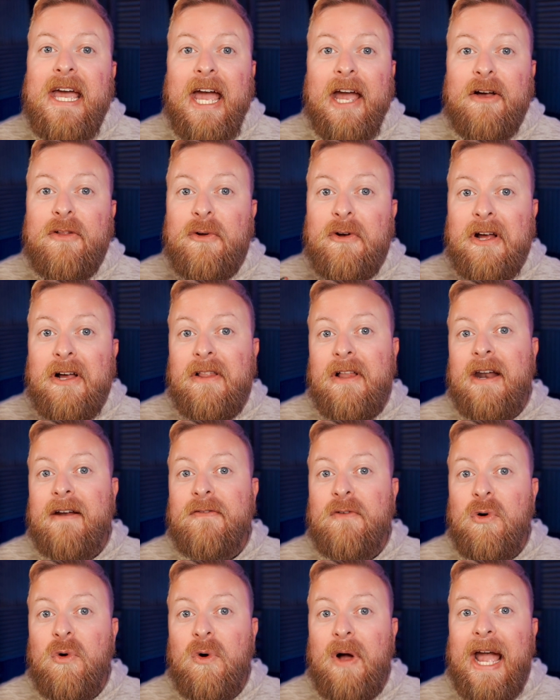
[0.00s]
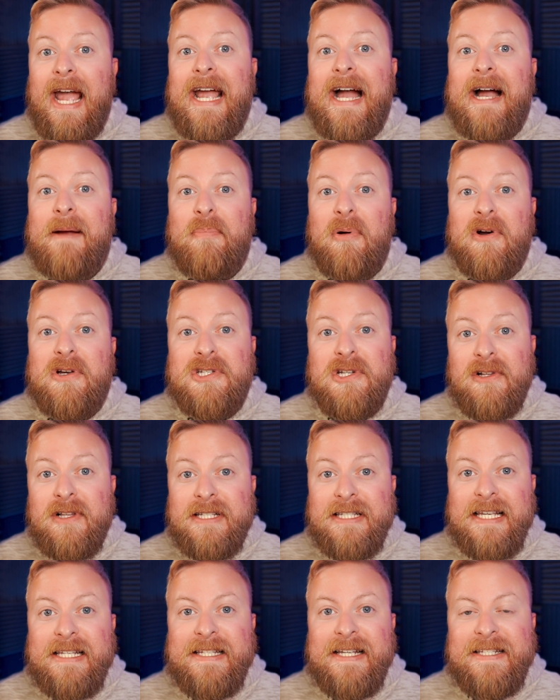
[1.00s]
including a lot of cool AI personal
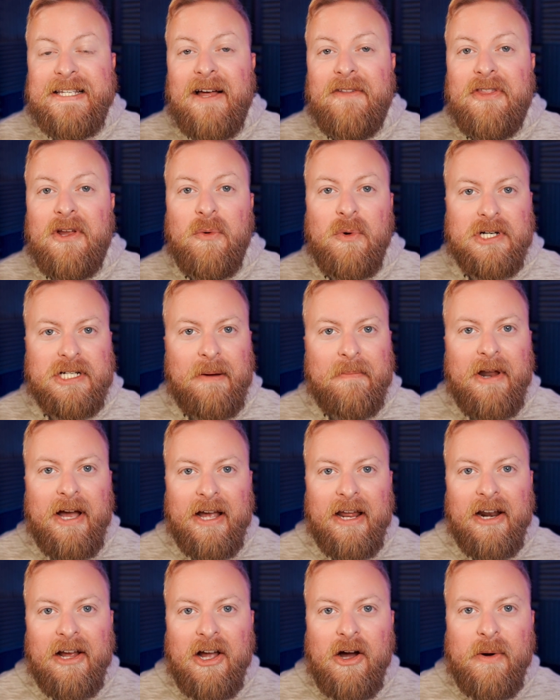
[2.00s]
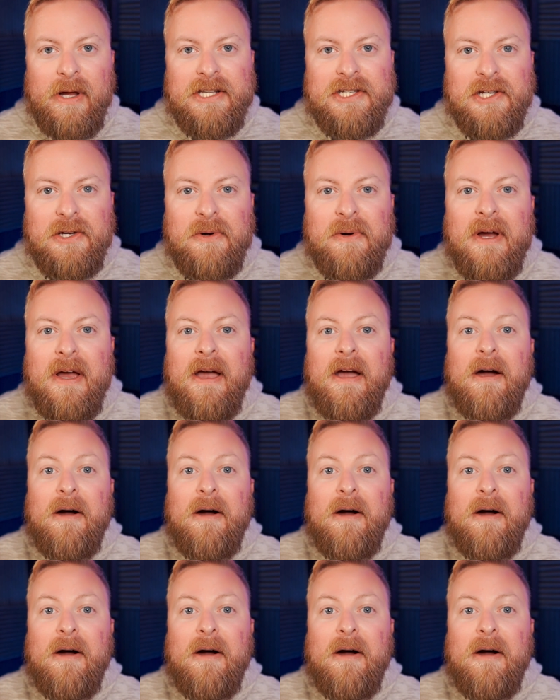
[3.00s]
assistants out there, which I'm not gonna go into.